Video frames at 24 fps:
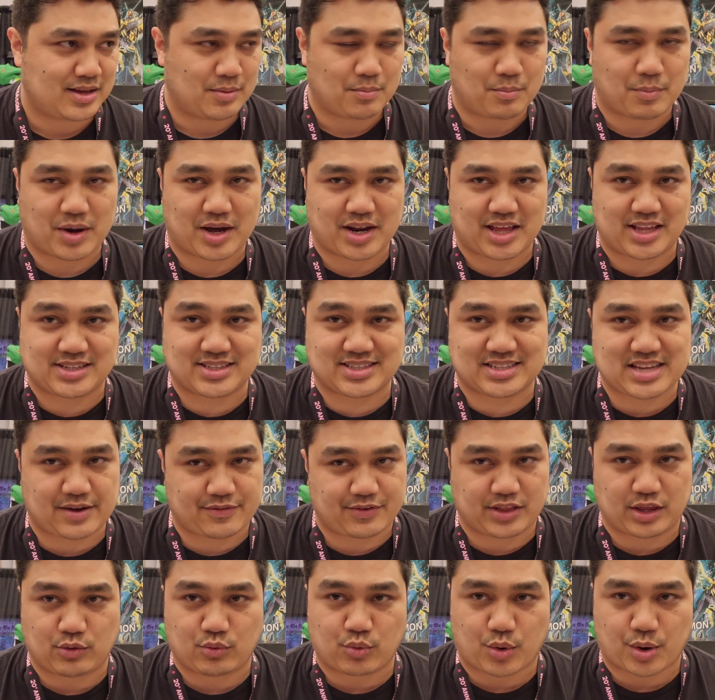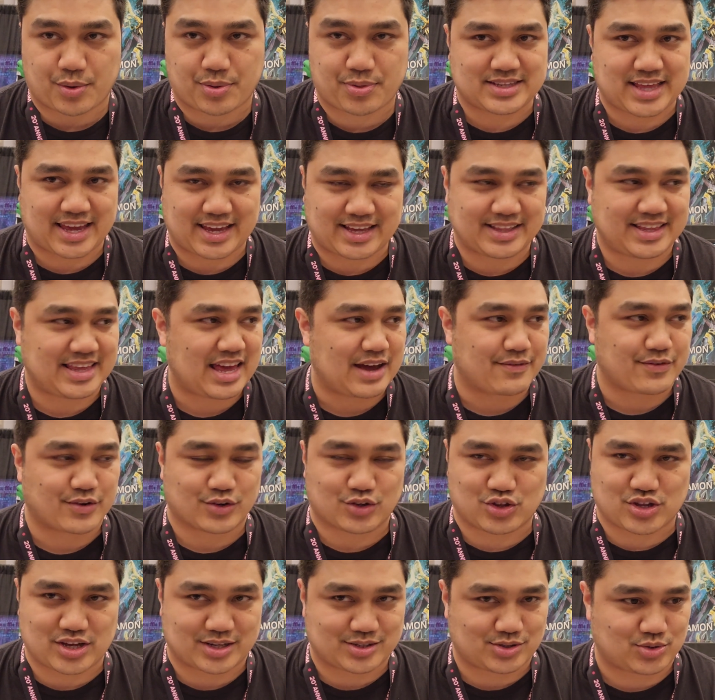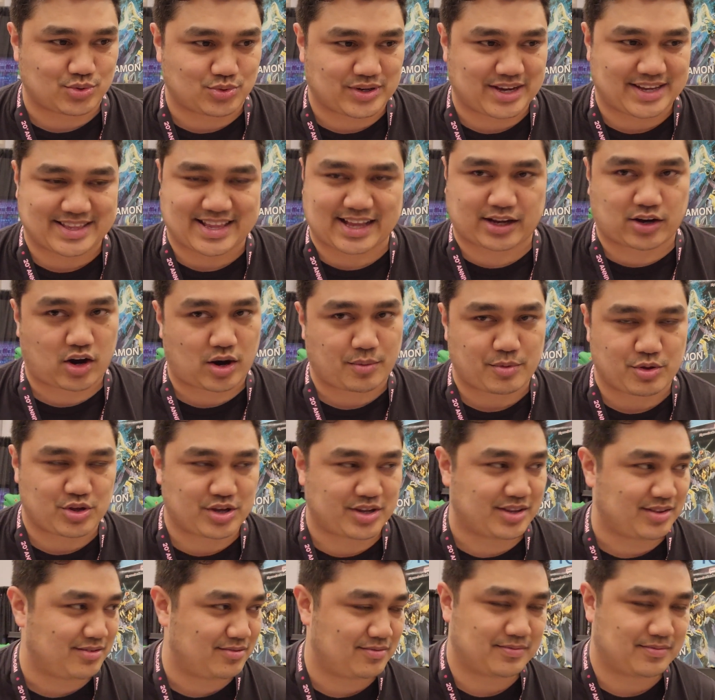But it's definitely worth taking the effort just to get that card machine.